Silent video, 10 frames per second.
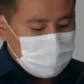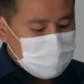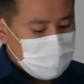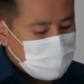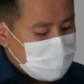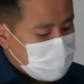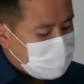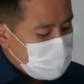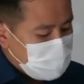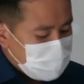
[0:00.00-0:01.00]
So with these
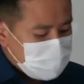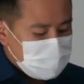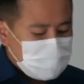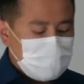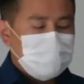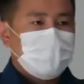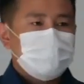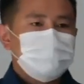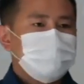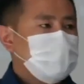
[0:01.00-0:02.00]
few words, I would
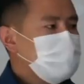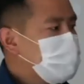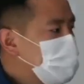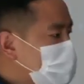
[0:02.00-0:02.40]
like to thank the